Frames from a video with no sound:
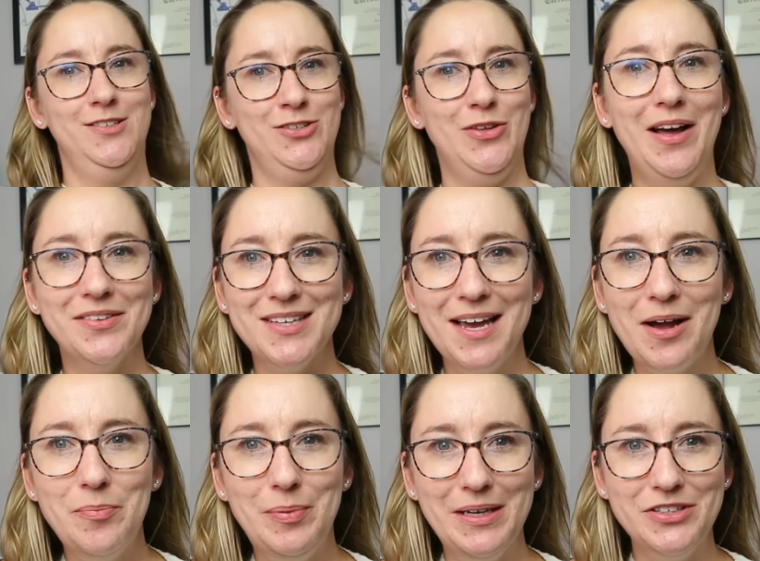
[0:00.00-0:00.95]
So that's like
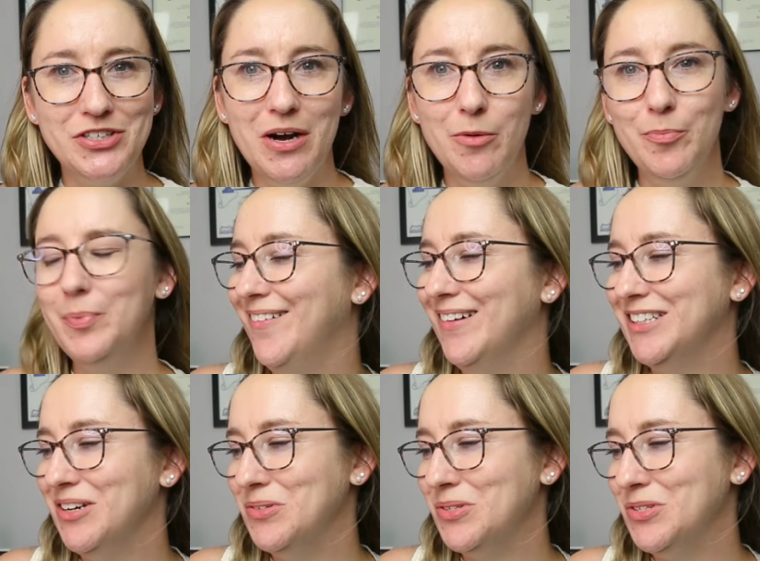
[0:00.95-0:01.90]
a big jump,
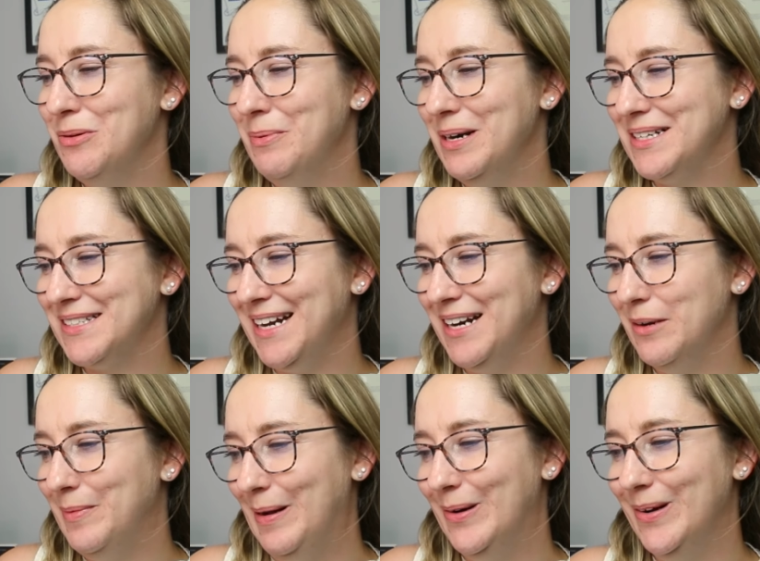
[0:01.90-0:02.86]
which I was super excited
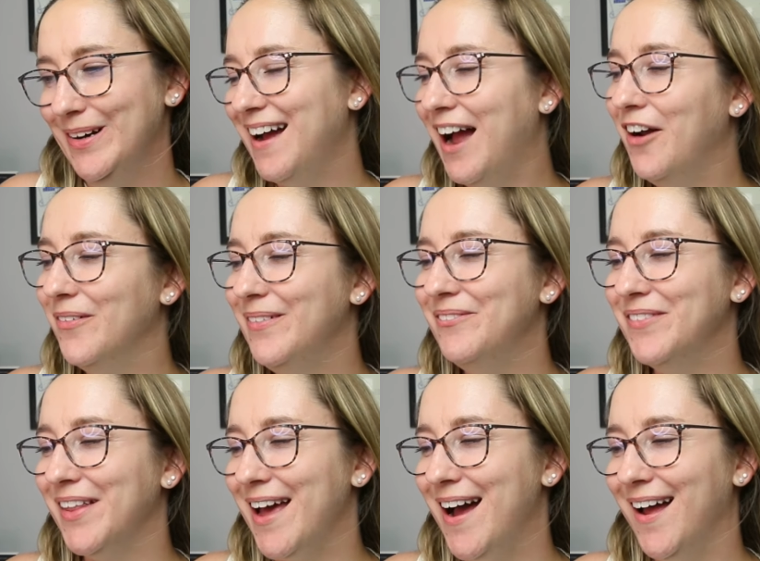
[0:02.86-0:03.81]
about. I
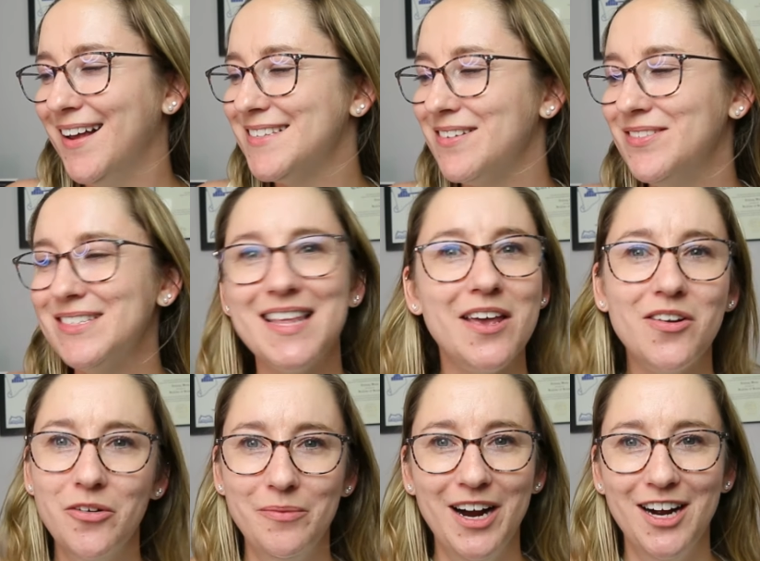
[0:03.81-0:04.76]
remember that because I was like,
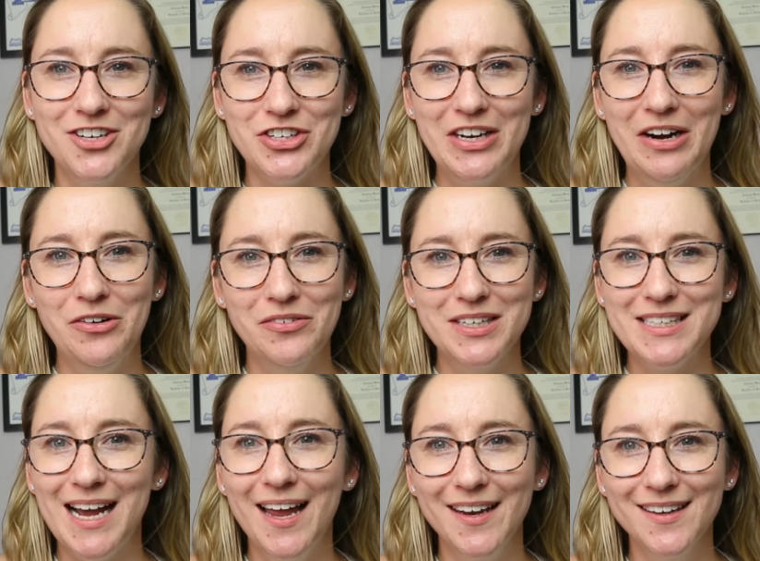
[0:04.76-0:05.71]
oh my gosh, I got over
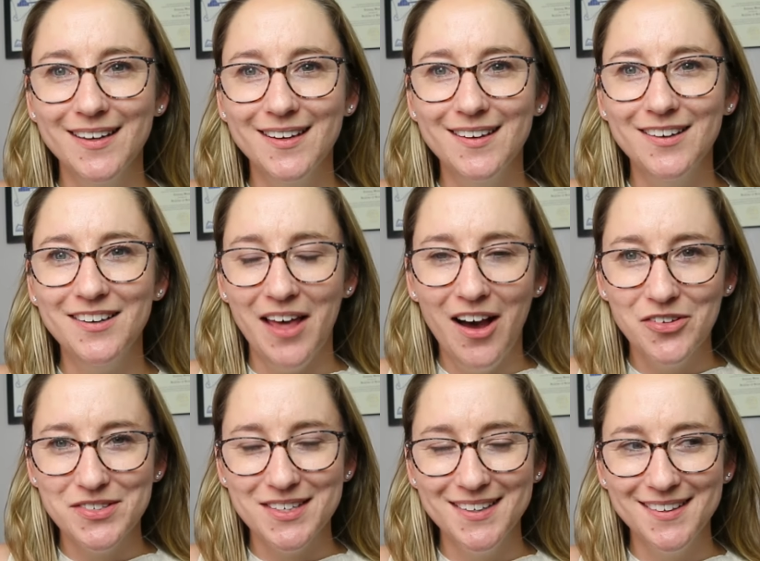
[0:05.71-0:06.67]

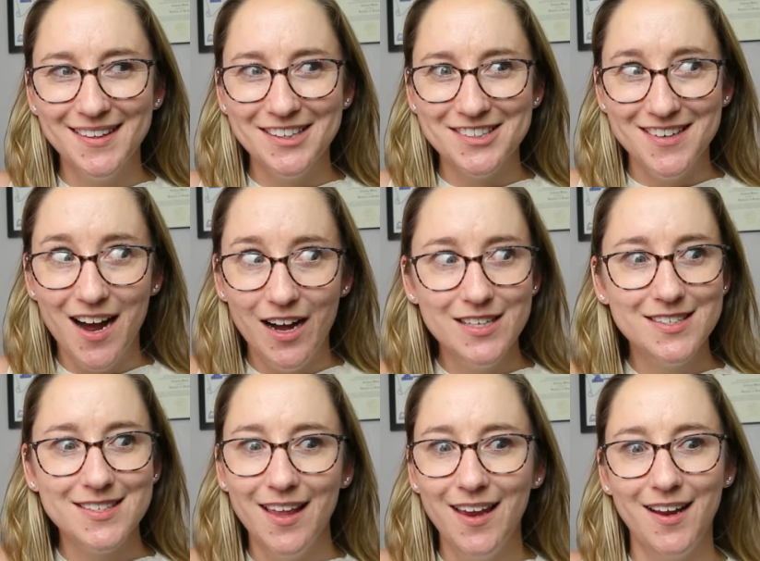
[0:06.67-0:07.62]
10,000. That's
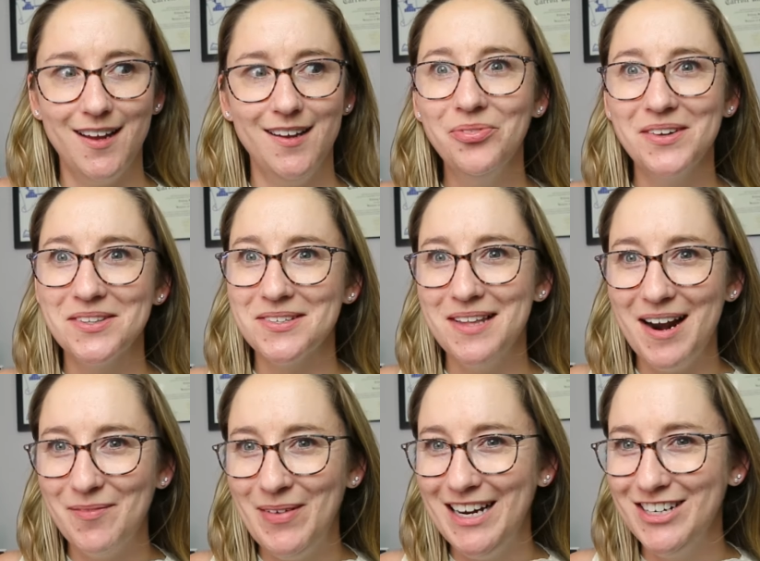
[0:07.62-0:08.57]
nuts. Like, that's a
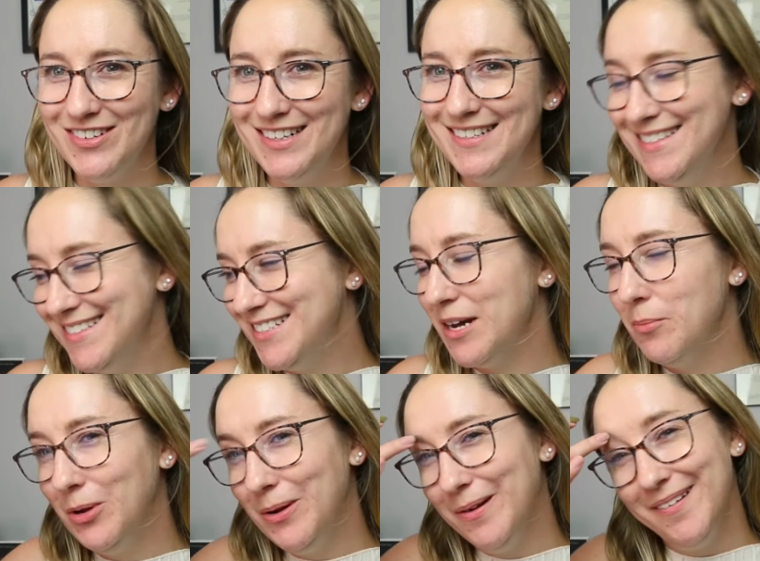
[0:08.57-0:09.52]
lot of page reads.
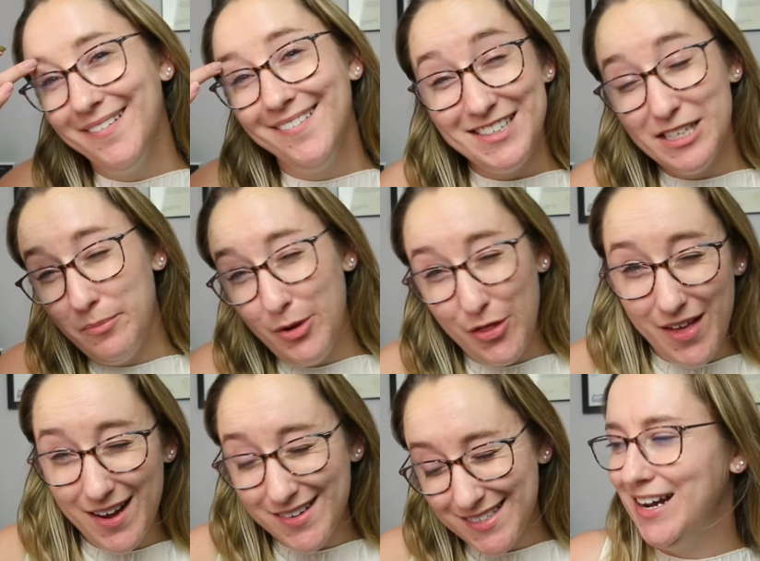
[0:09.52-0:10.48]
Double
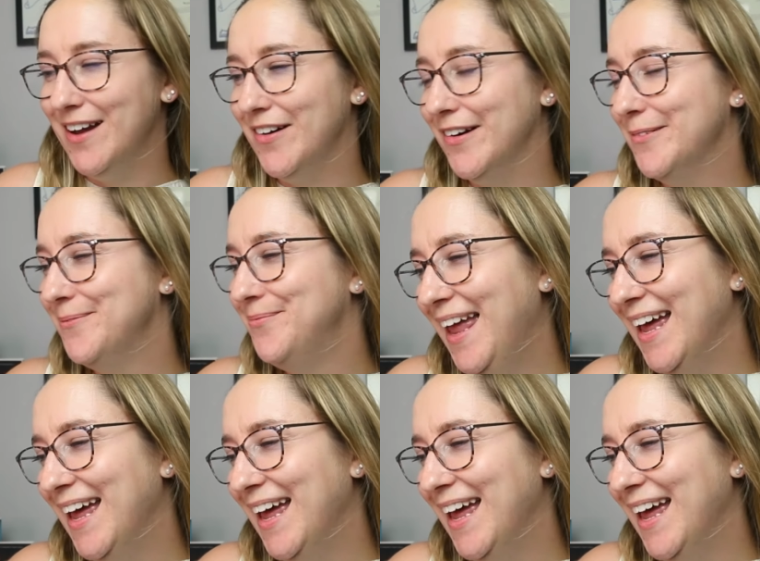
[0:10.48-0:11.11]
thousand? I don't know.